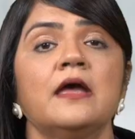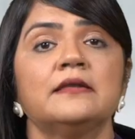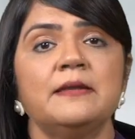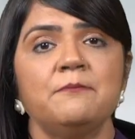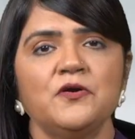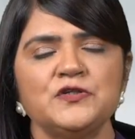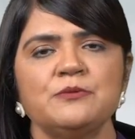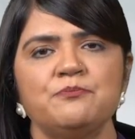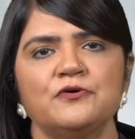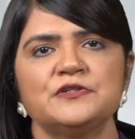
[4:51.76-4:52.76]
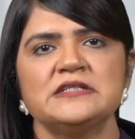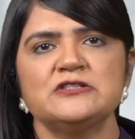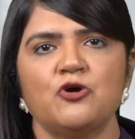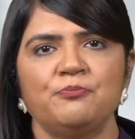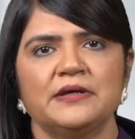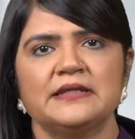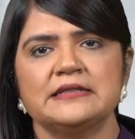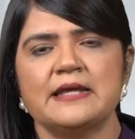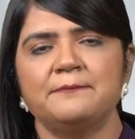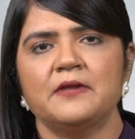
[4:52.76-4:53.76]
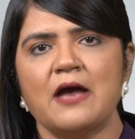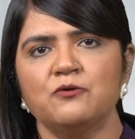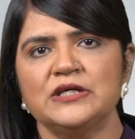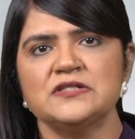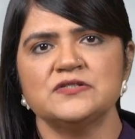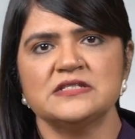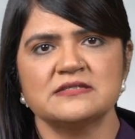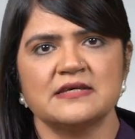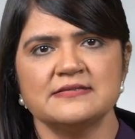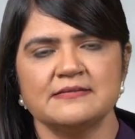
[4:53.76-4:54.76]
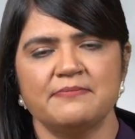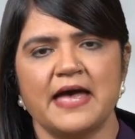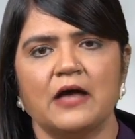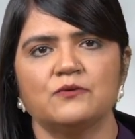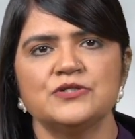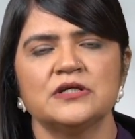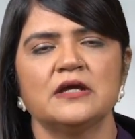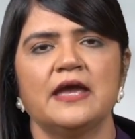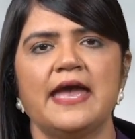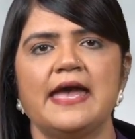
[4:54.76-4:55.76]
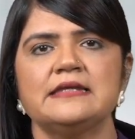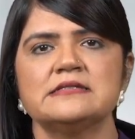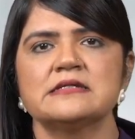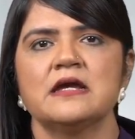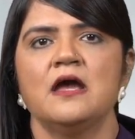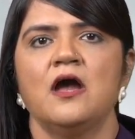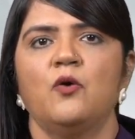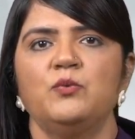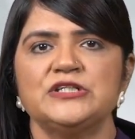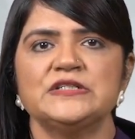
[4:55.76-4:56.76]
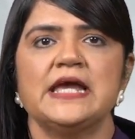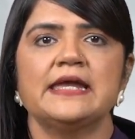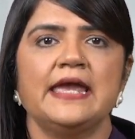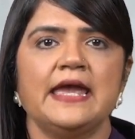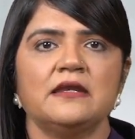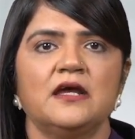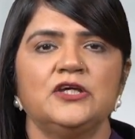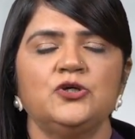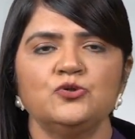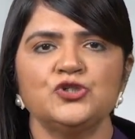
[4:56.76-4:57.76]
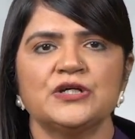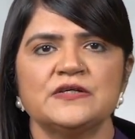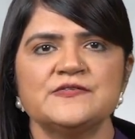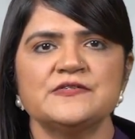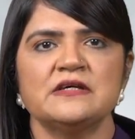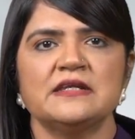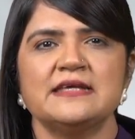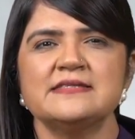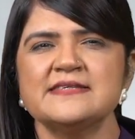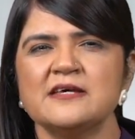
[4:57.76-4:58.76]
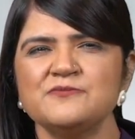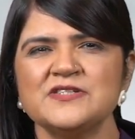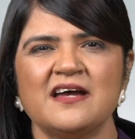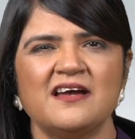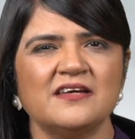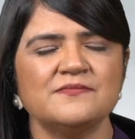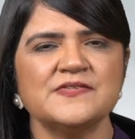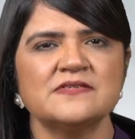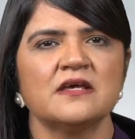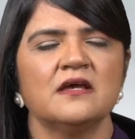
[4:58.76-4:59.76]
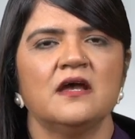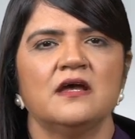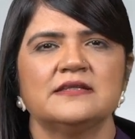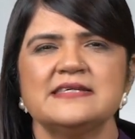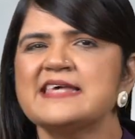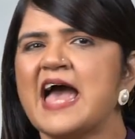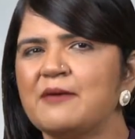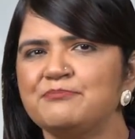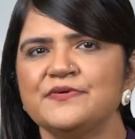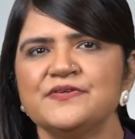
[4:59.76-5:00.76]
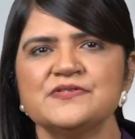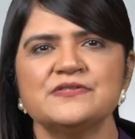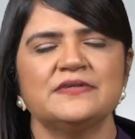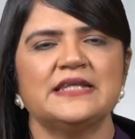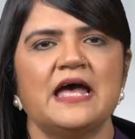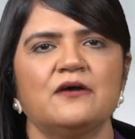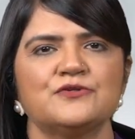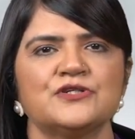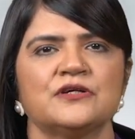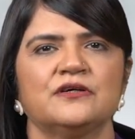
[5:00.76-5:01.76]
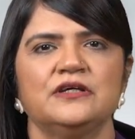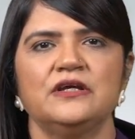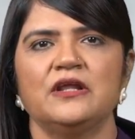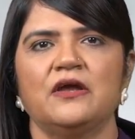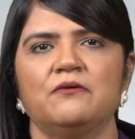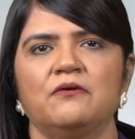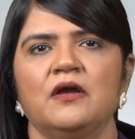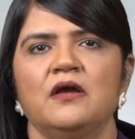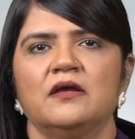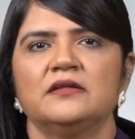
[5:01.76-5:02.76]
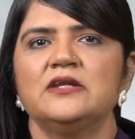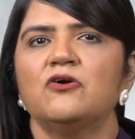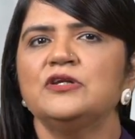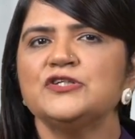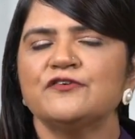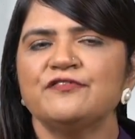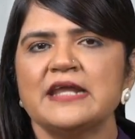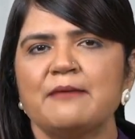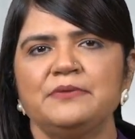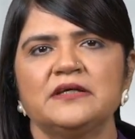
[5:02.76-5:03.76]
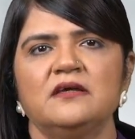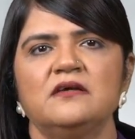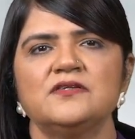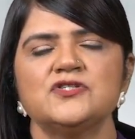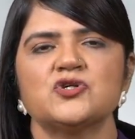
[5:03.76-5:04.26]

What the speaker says: The most important topic that I'm now going to discuss about, and which is again a huge concern and sometimes This happens without, the knowledge of an applicant,